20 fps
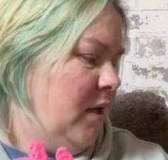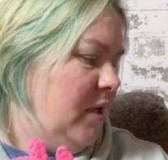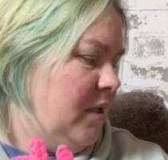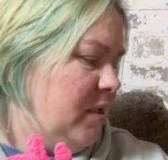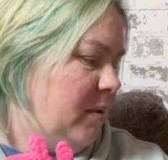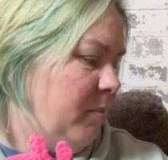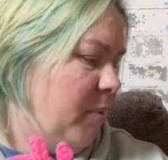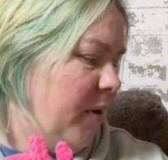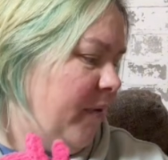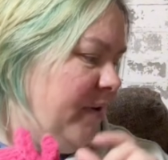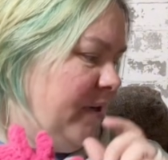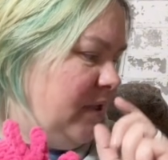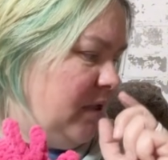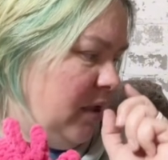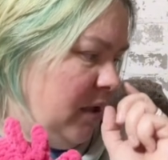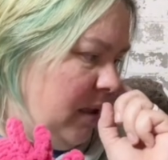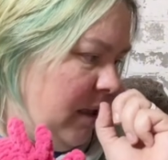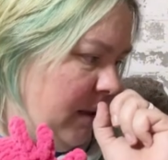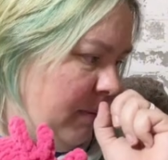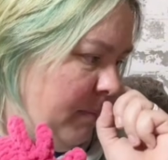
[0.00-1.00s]
some Parfait
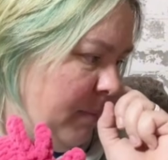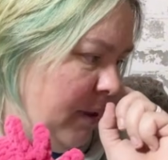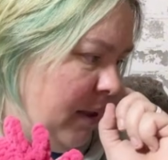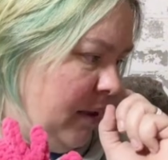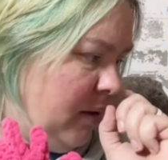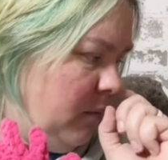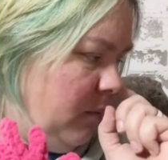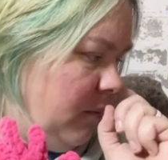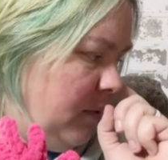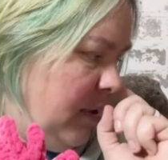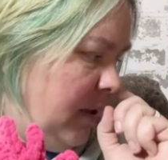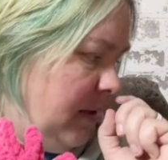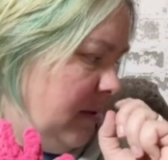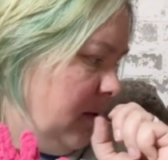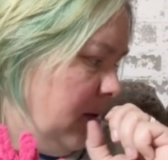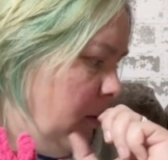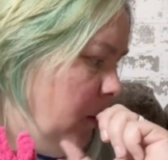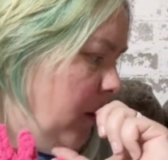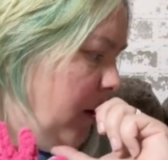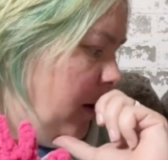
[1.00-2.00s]
Chunky, but I don't think
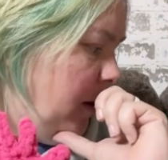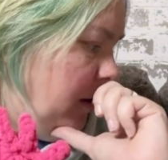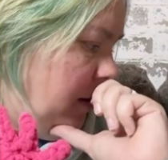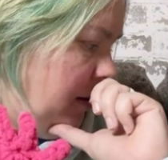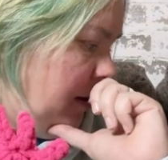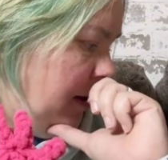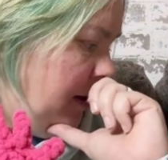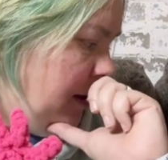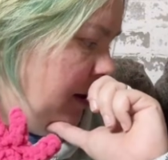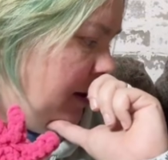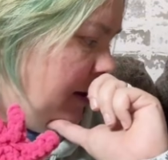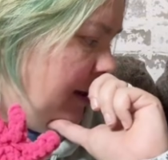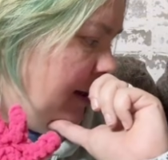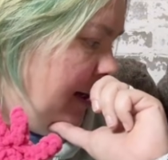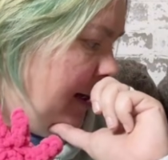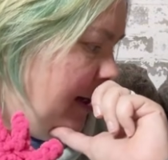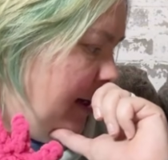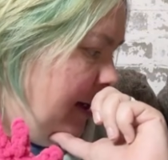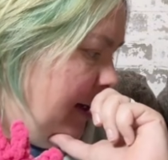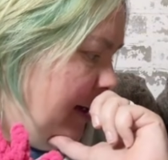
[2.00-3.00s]
so. I think
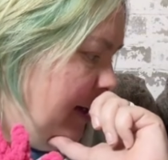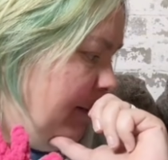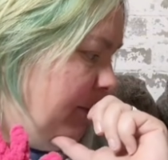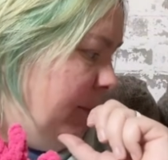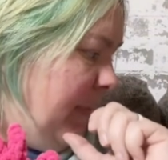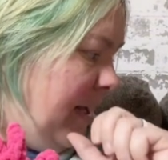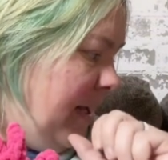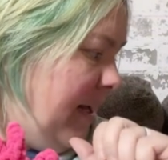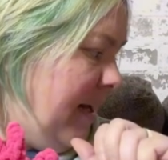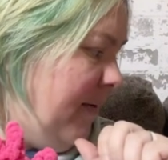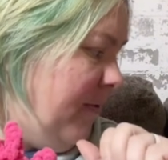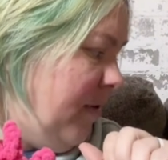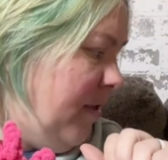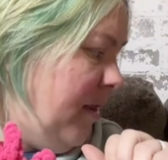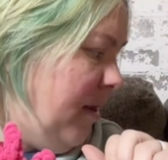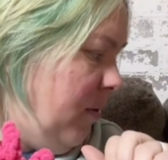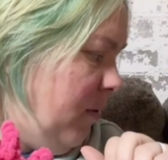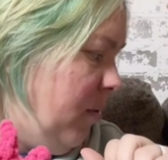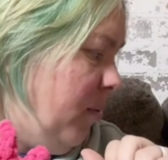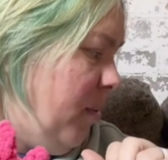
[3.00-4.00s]
I made
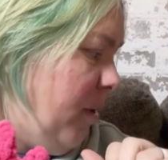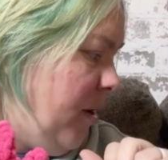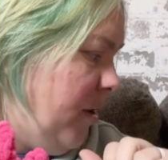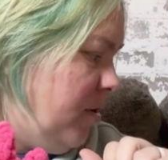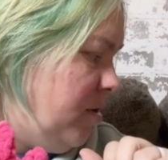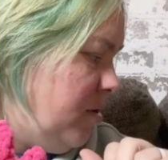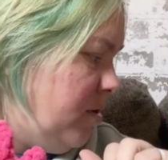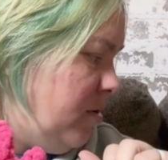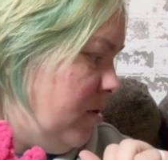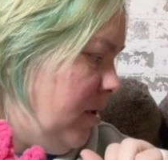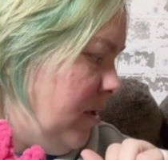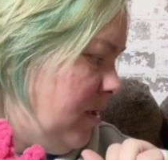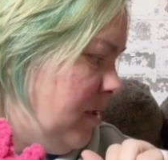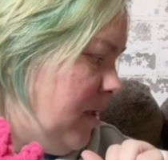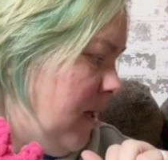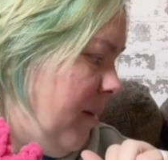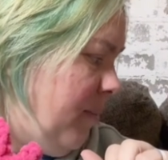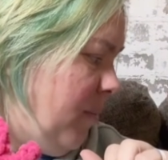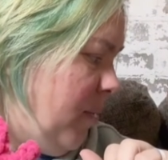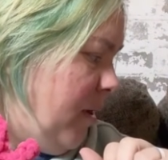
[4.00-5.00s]
everything with Posh this
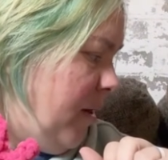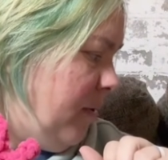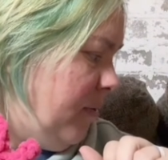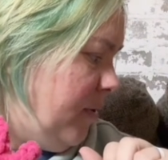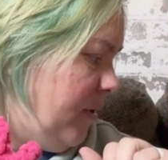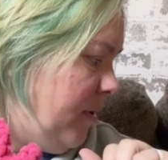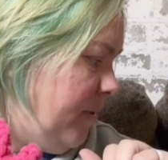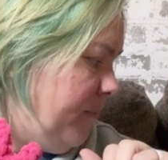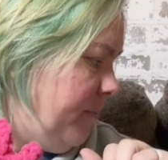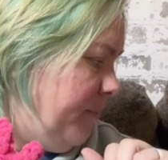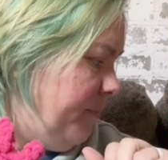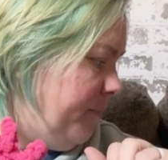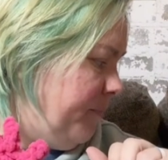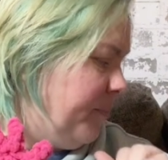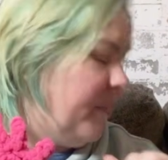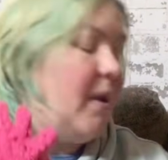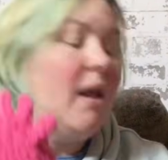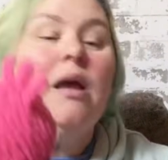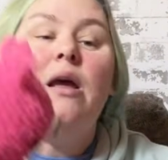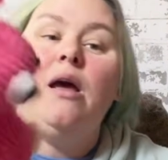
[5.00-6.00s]
time around.
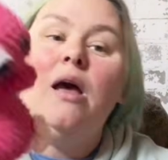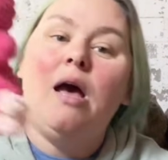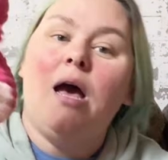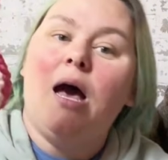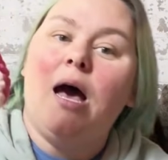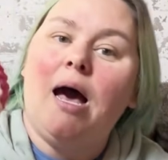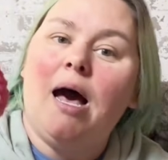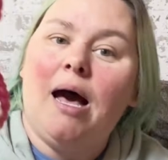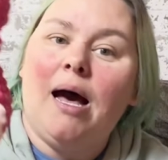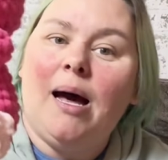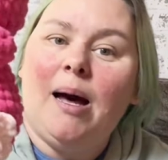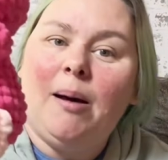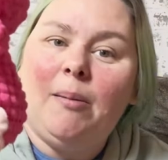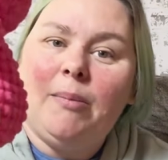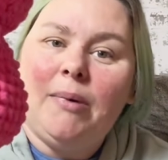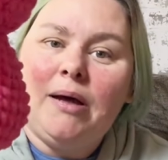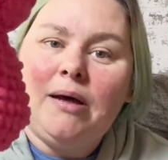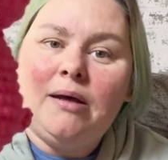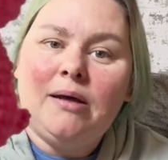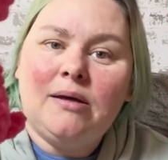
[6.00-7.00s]

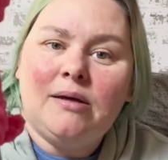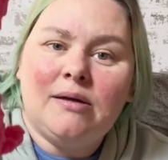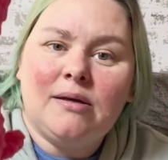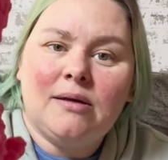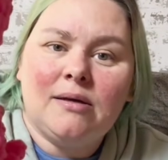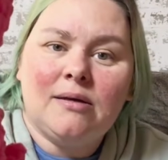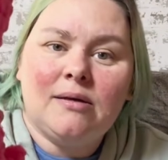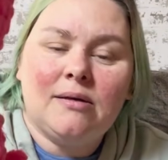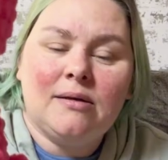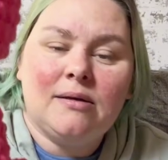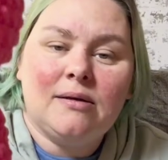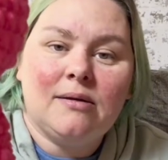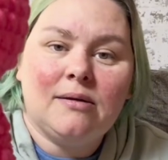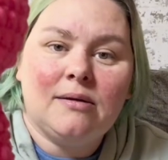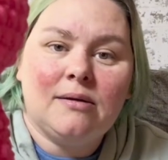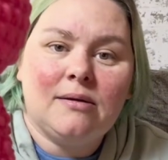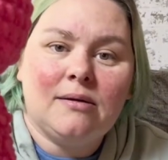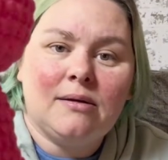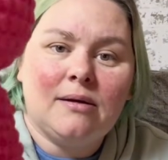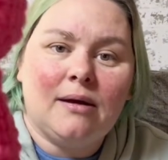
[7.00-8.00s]
And
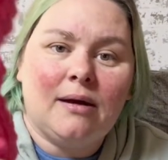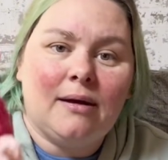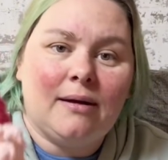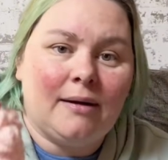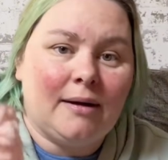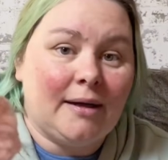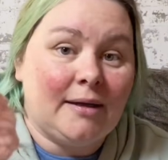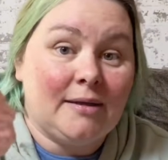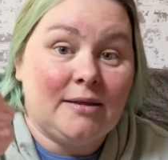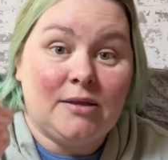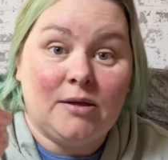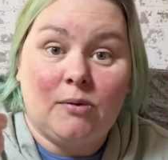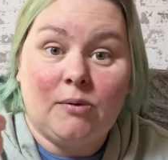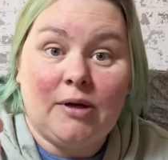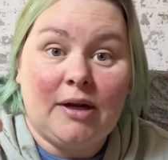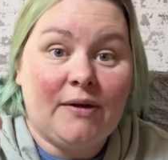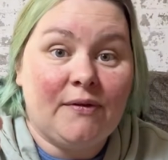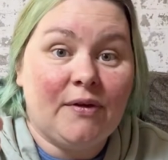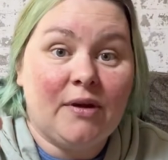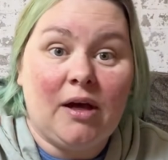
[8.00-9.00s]
I don't
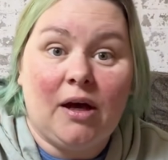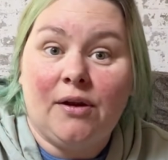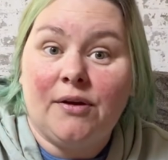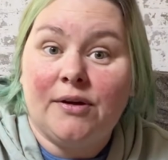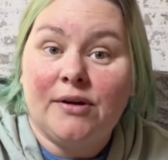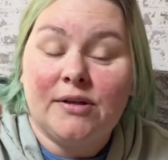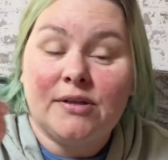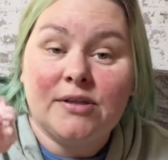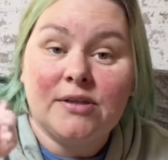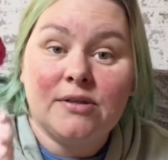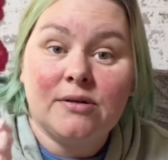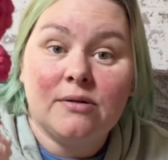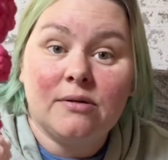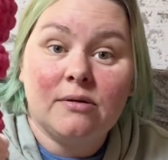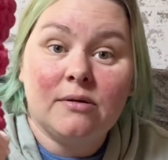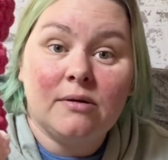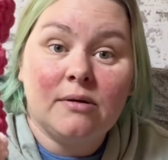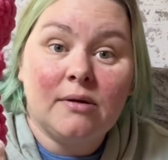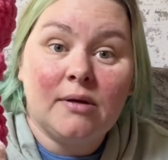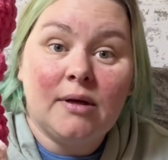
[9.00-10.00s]
have the colors,
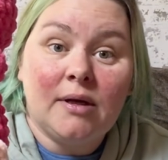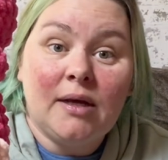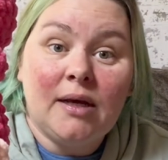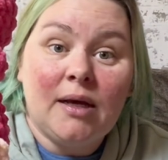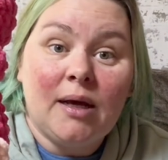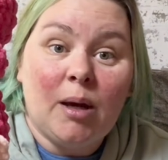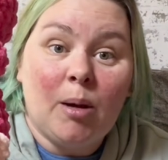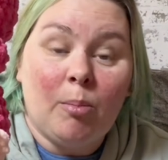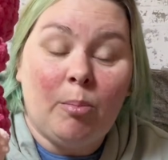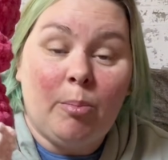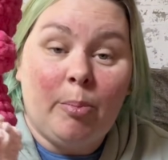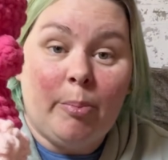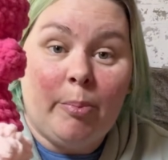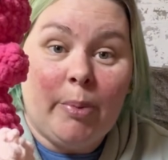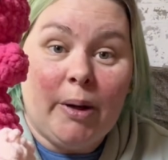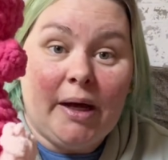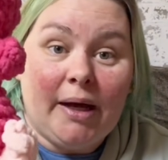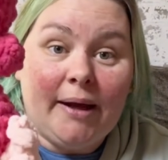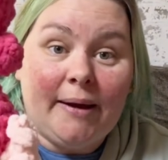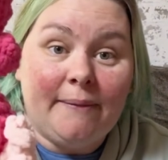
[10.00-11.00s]

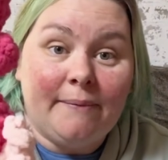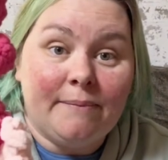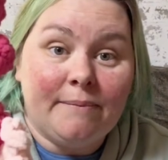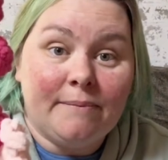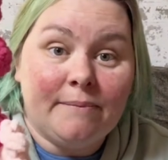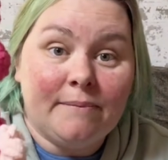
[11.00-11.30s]
but